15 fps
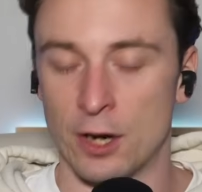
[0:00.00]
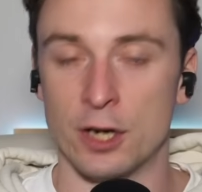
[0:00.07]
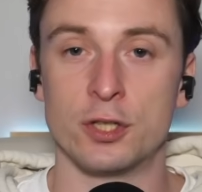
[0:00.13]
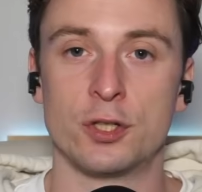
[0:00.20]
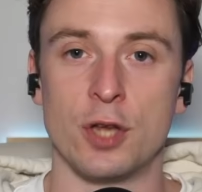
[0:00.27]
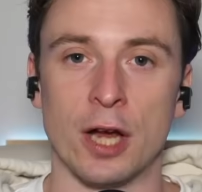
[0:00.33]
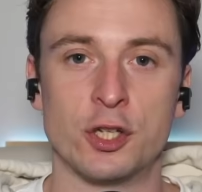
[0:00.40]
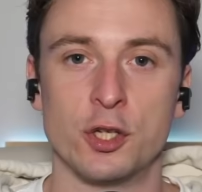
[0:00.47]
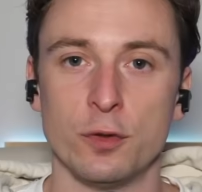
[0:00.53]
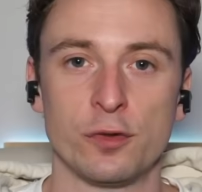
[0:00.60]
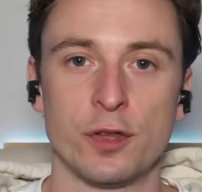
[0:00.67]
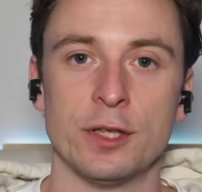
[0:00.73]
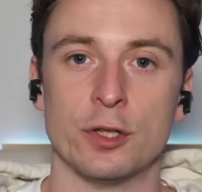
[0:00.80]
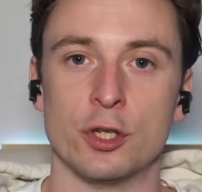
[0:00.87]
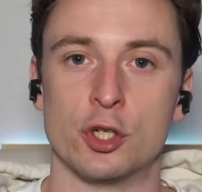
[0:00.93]
And I do
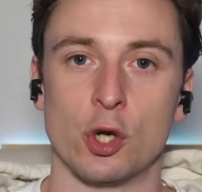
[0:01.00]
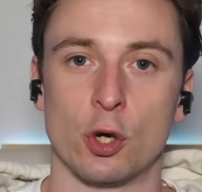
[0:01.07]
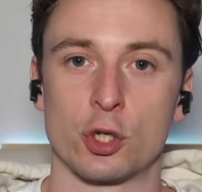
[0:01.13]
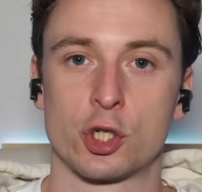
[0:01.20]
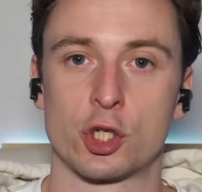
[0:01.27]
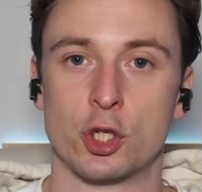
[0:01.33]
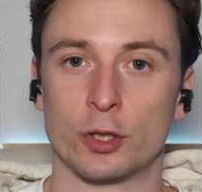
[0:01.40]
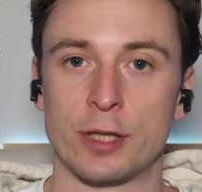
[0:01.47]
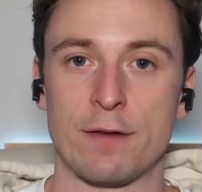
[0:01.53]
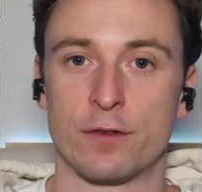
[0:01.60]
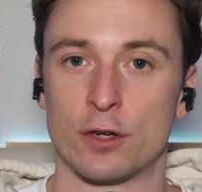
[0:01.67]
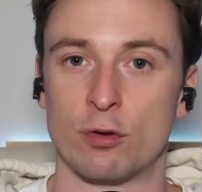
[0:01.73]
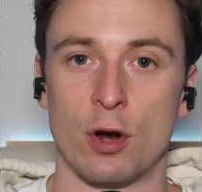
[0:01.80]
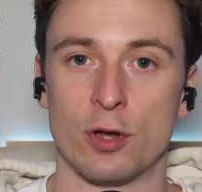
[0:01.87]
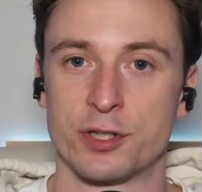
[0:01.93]
think that Josh took that
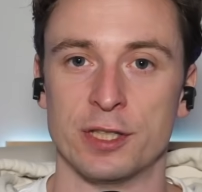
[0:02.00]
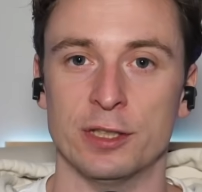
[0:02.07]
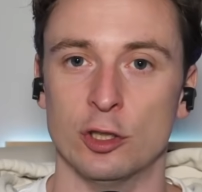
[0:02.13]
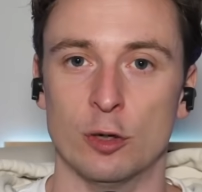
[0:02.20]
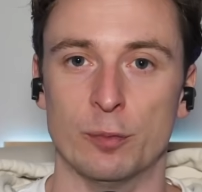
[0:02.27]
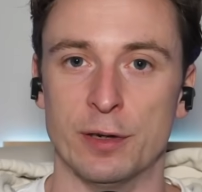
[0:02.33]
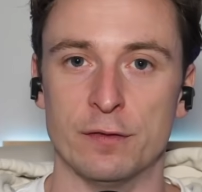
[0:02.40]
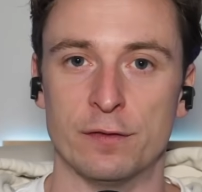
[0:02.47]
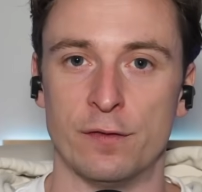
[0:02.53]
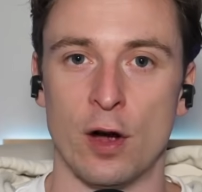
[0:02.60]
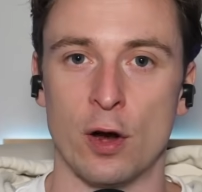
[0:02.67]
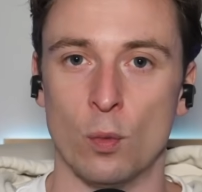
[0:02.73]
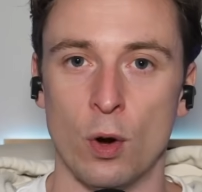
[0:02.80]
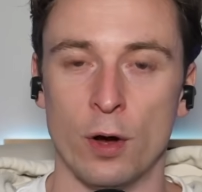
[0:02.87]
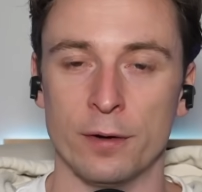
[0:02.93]
for granted a little bit in
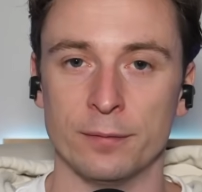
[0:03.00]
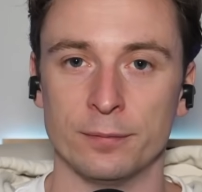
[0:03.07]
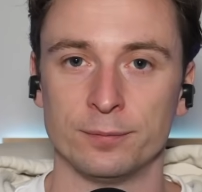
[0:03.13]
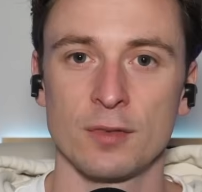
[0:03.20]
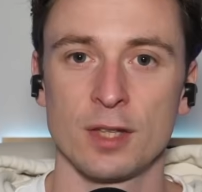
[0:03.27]
fight one.